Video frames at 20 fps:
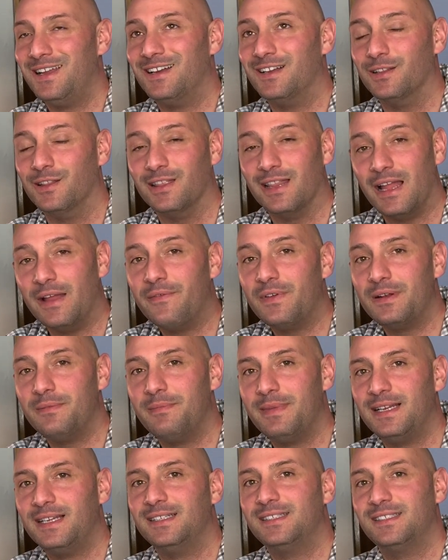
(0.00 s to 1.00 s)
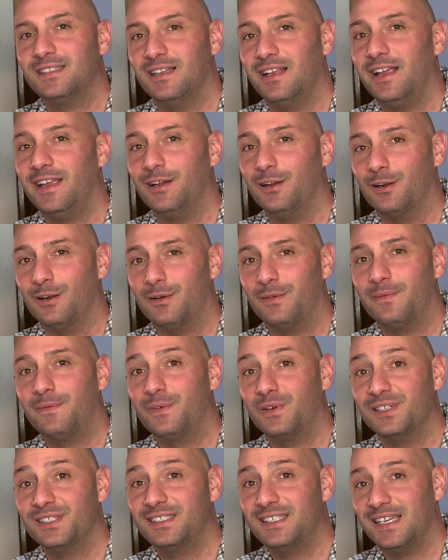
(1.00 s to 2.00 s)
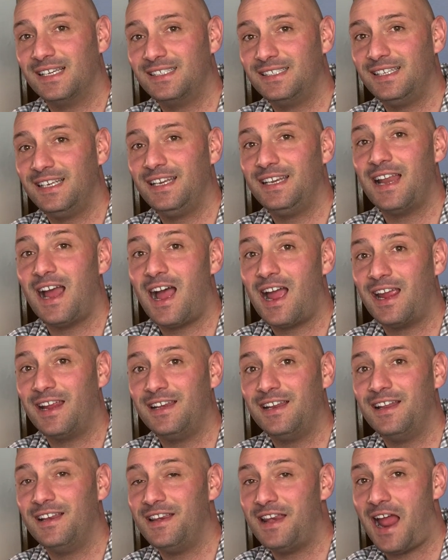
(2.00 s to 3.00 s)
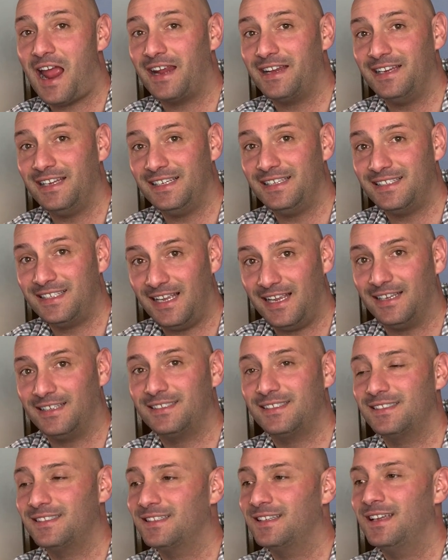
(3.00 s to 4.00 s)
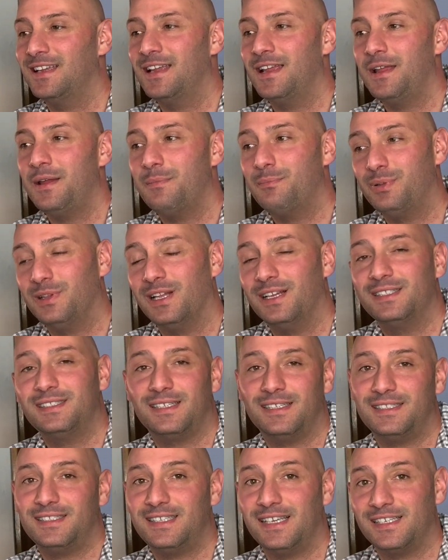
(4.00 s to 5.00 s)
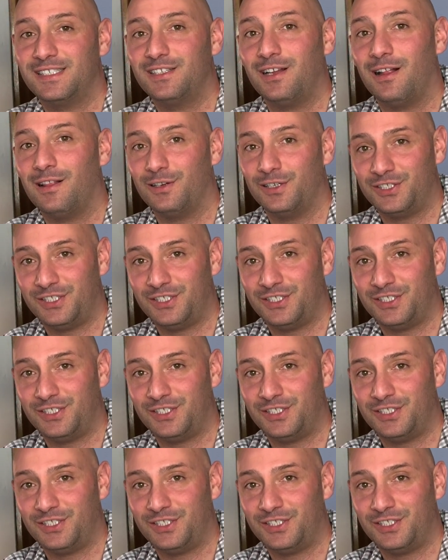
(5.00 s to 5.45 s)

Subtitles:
11 minutes later for $69.96 plus $6